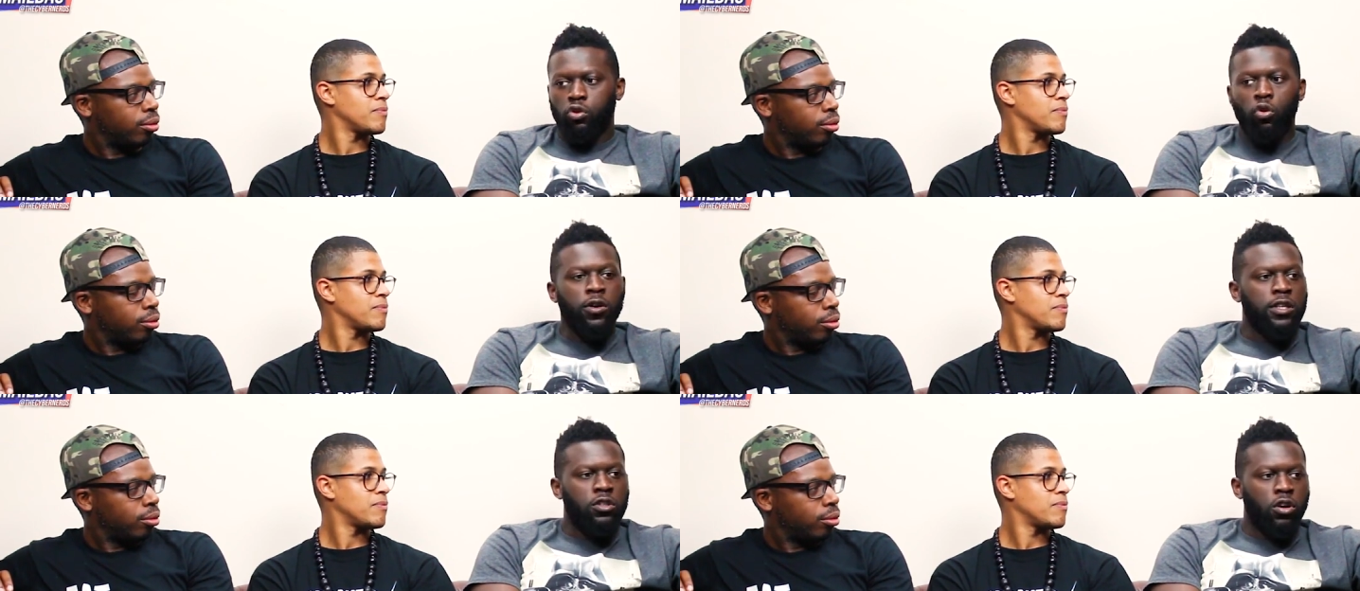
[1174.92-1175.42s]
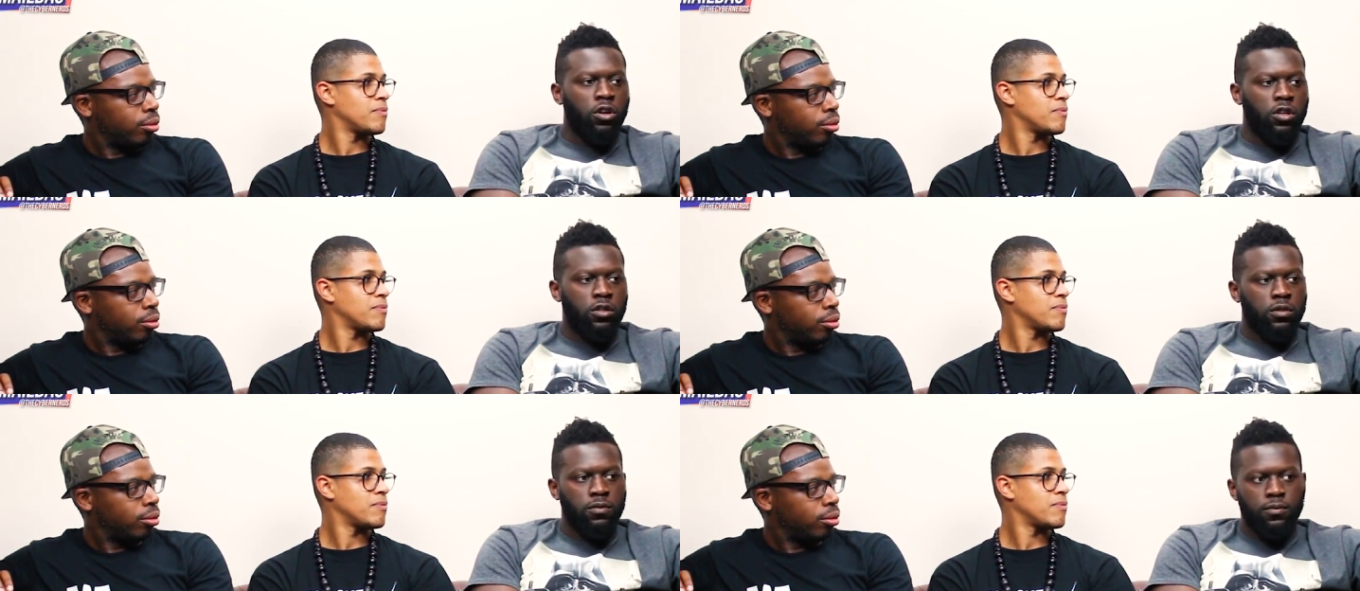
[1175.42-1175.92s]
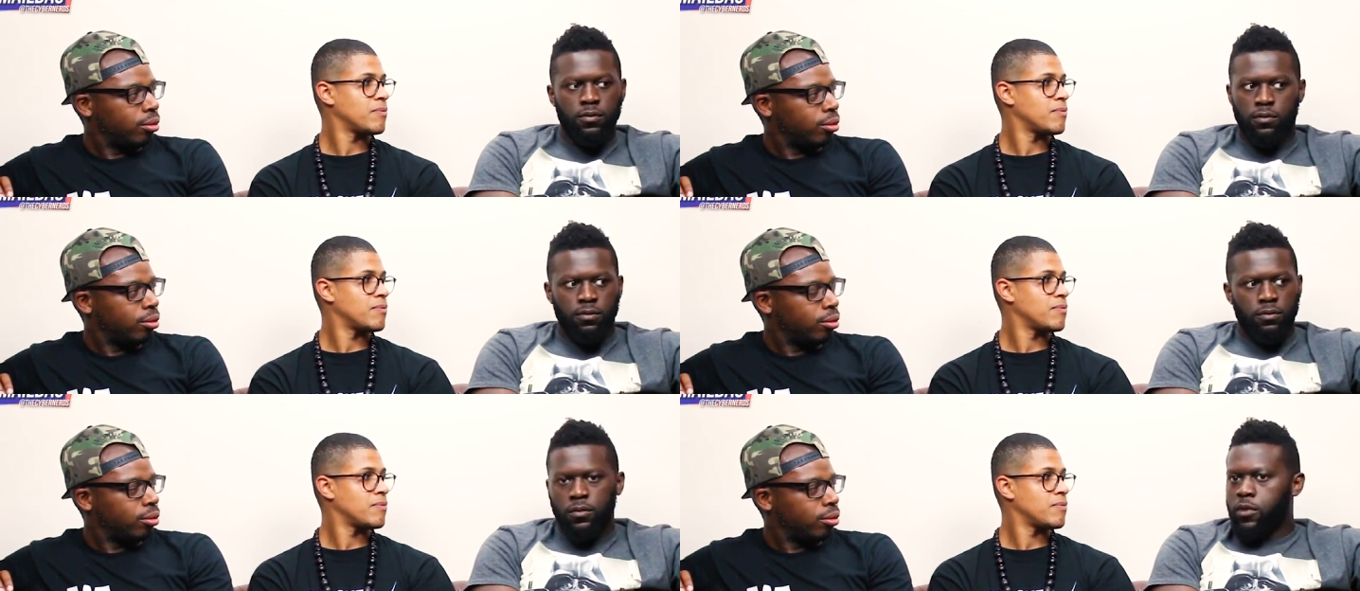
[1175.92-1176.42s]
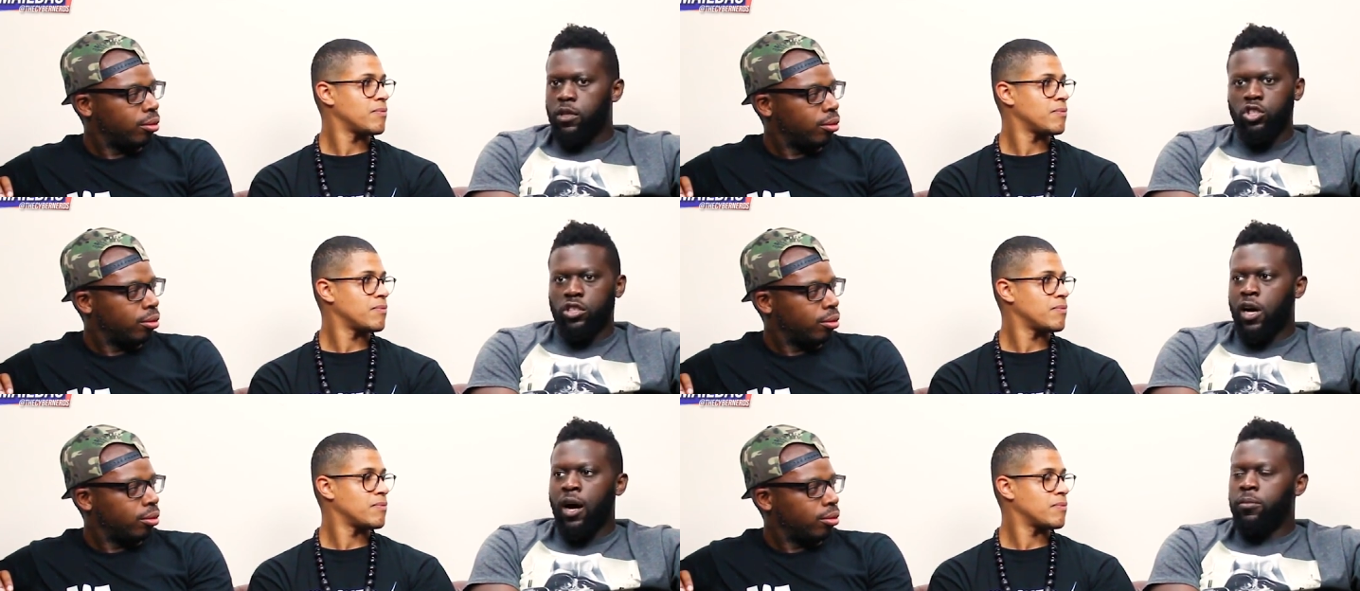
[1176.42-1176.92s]
Speaker 1: Naughty Dog
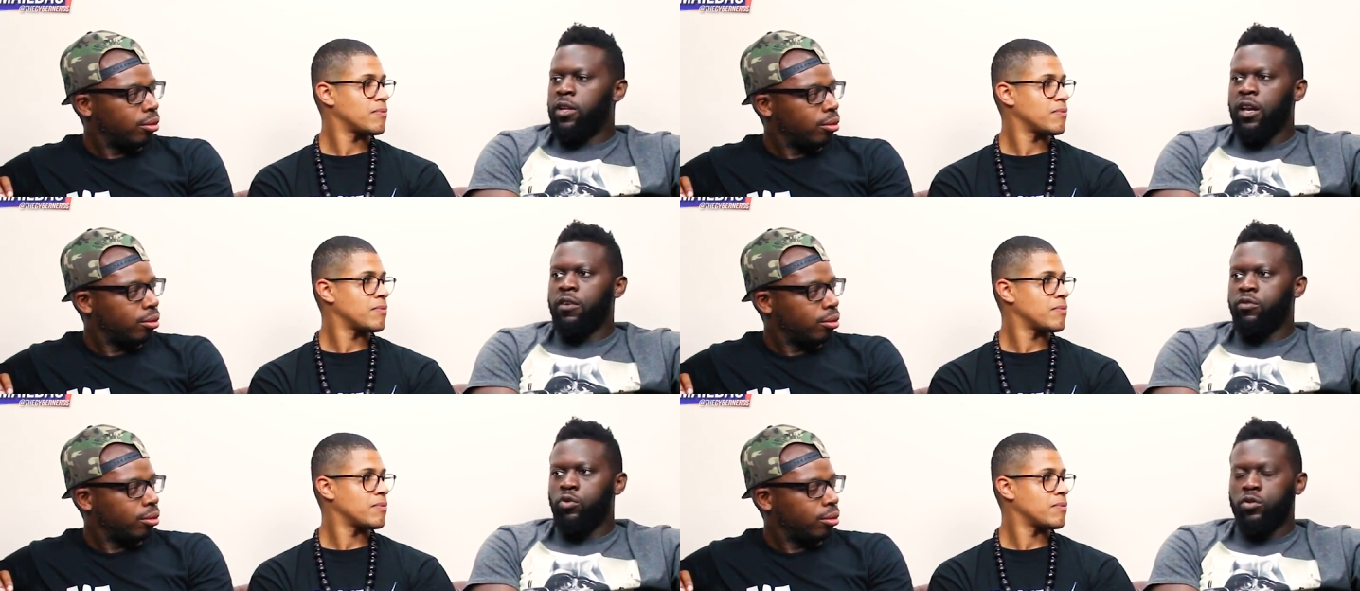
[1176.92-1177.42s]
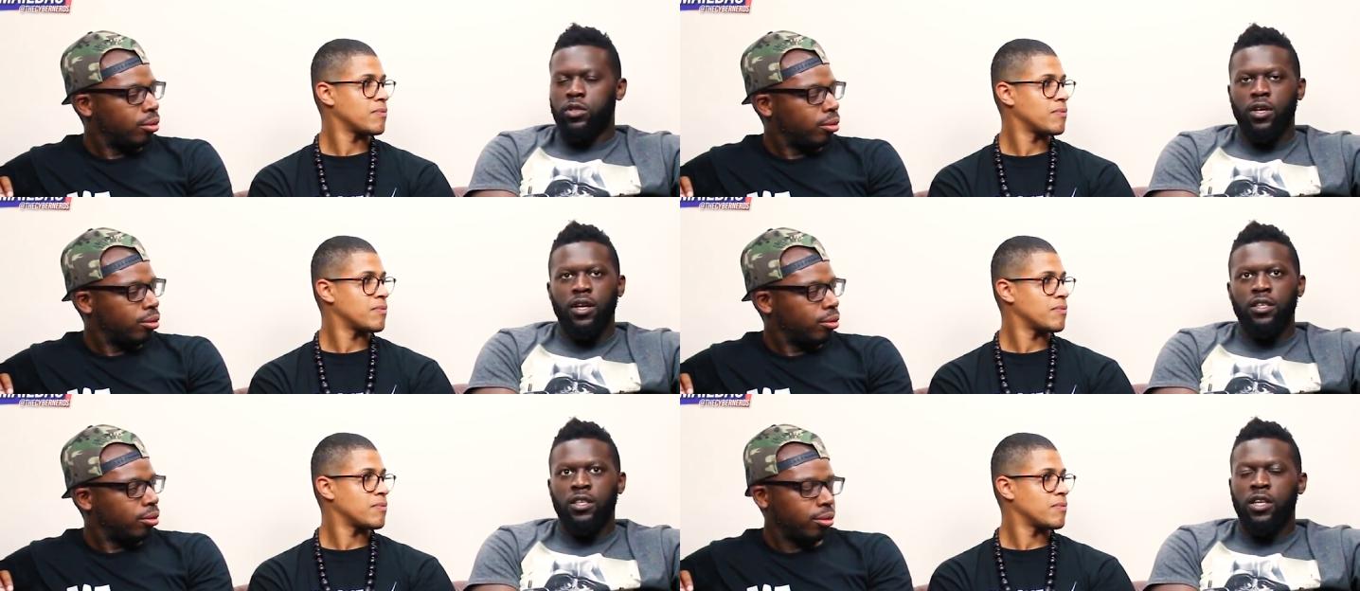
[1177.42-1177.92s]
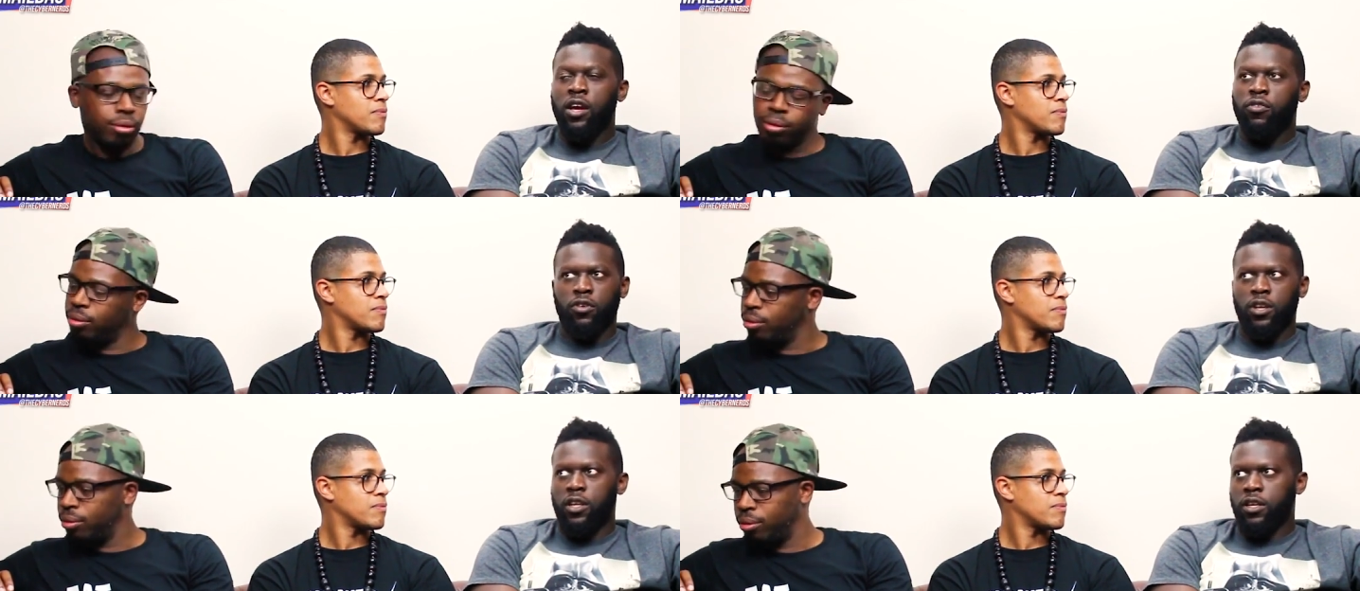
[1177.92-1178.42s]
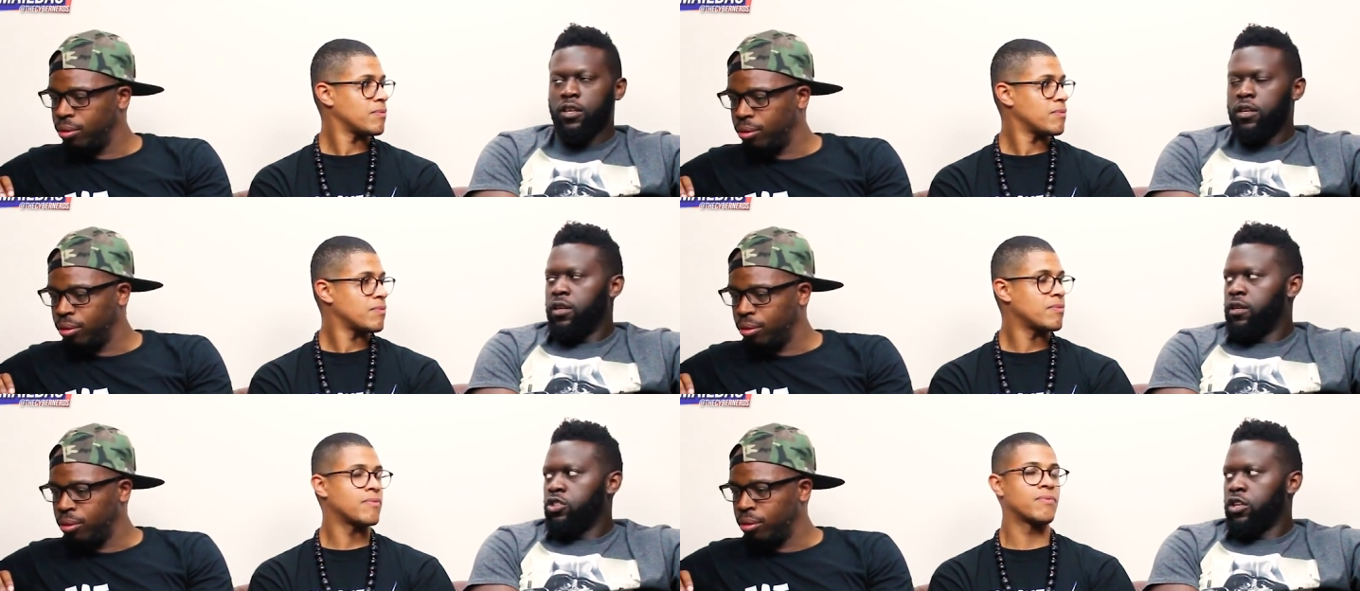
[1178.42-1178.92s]
just up the levels differently.